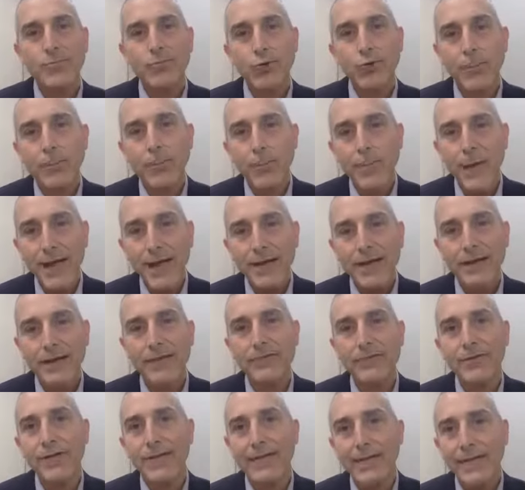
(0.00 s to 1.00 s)

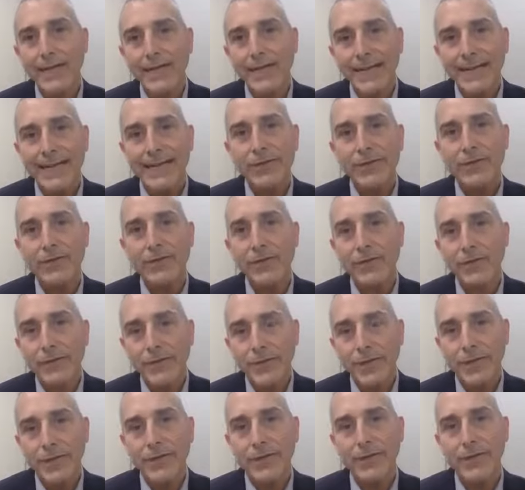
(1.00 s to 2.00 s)
repetitively needle
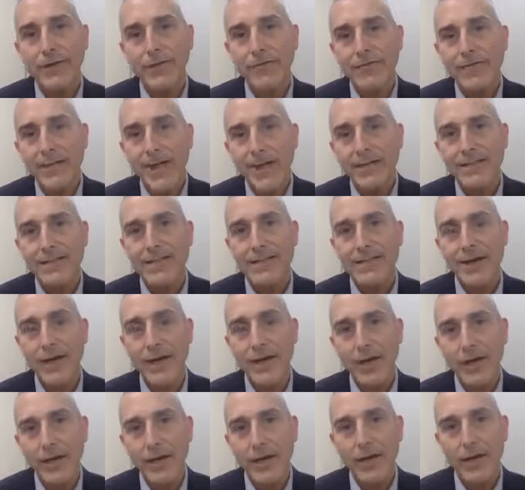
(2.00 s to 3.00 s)
the affected
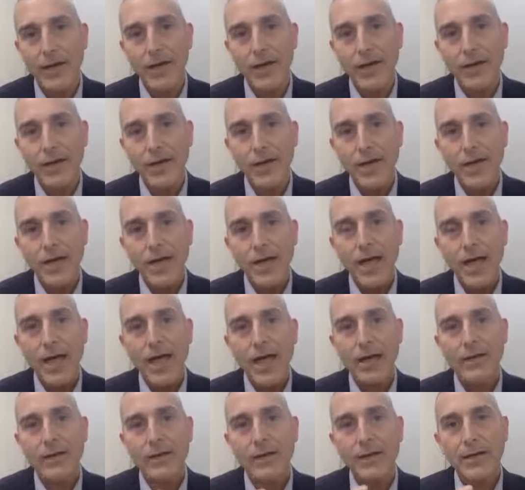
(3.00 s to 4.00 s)
area,
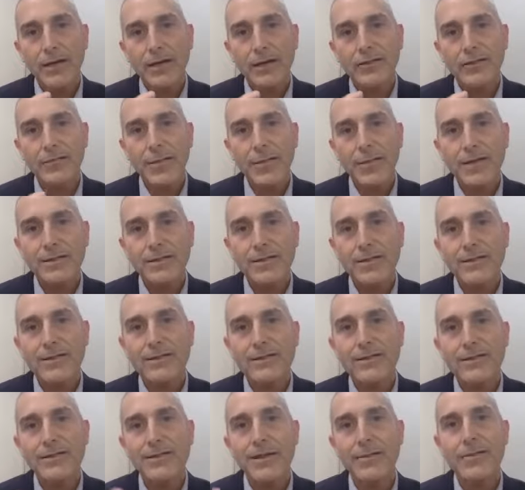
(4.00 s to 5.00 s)
and it's meant to
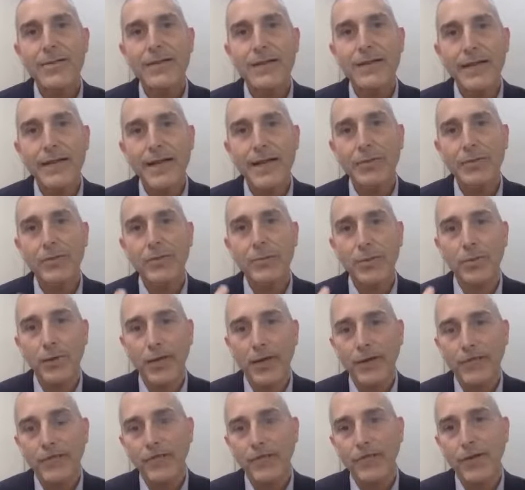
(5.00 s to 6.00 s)
stimulate
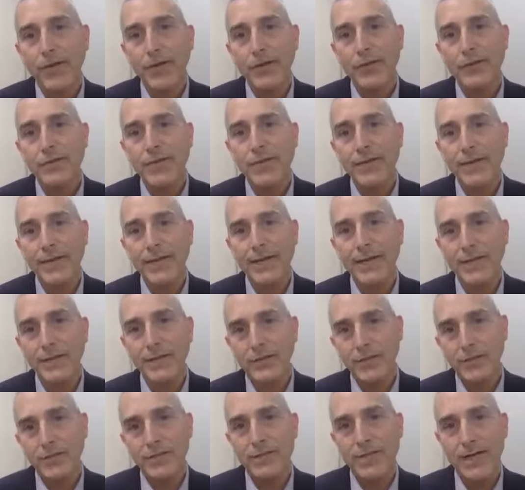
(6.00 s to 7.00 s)
blood flow to the
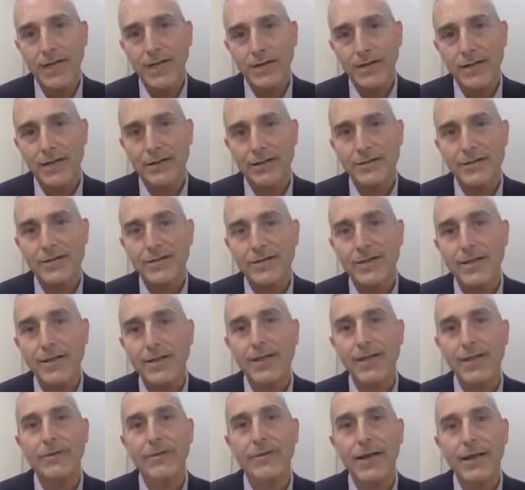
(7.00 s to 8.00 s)
injured tendons to
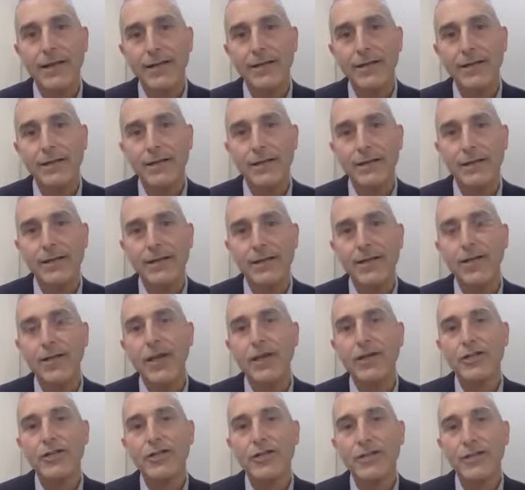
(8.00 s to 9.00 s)
theoretically
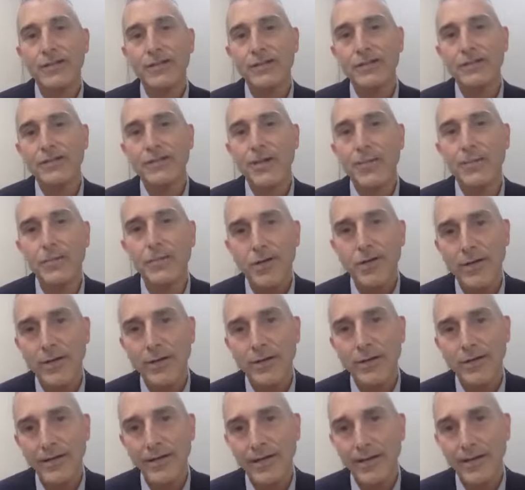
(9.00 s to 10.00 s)
achieve some
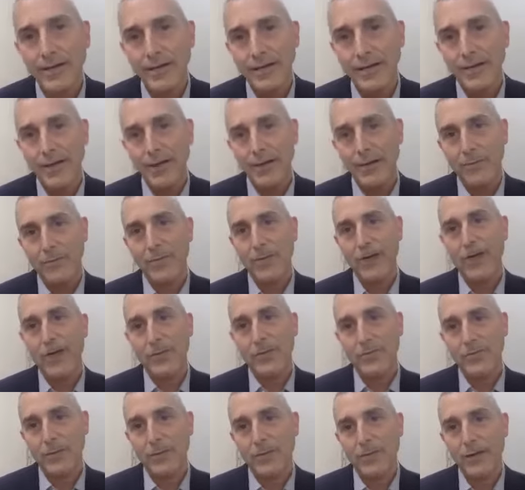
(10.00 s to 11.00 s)
degree of healing and
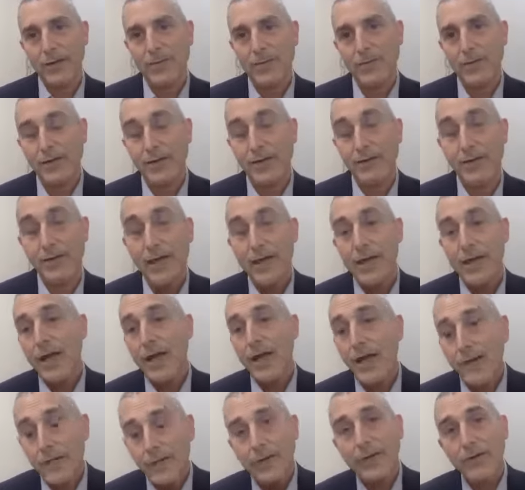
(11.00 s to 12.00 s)
pain relief. And
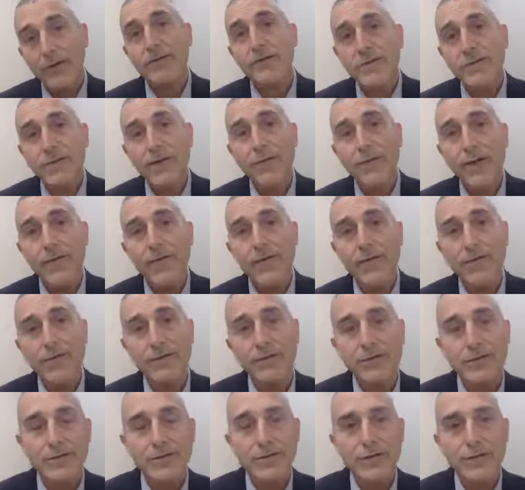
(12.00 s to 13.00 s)
there is some
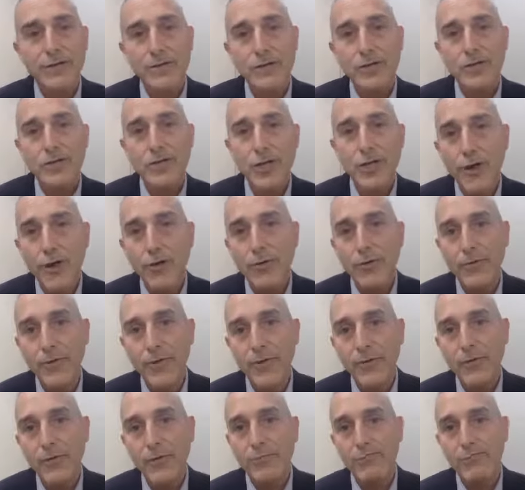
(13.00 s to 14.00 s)
evidence to show
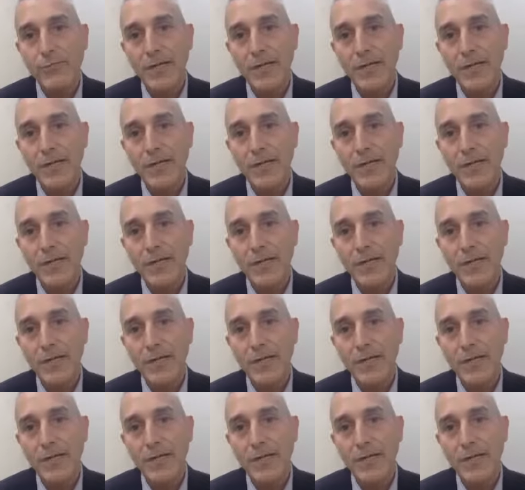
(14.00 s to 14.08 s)
that